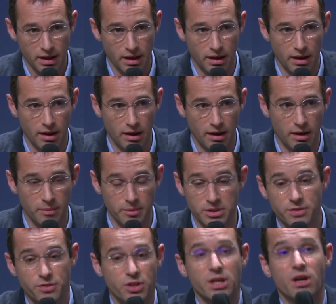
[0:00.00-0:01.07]
But
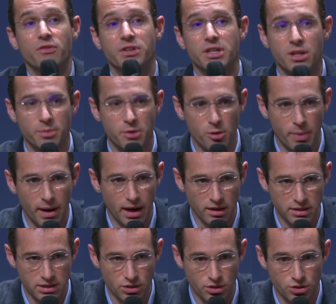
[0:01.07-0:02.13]
if you think of GitHub Copilot,
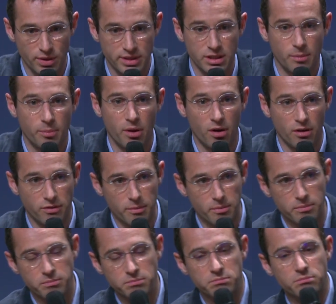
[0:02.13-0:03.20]
it's another example of
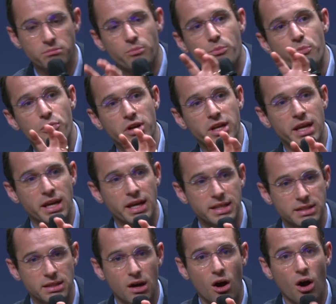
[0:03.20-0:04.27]
bringing
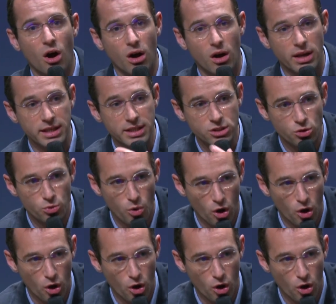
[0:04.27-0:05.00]
it in the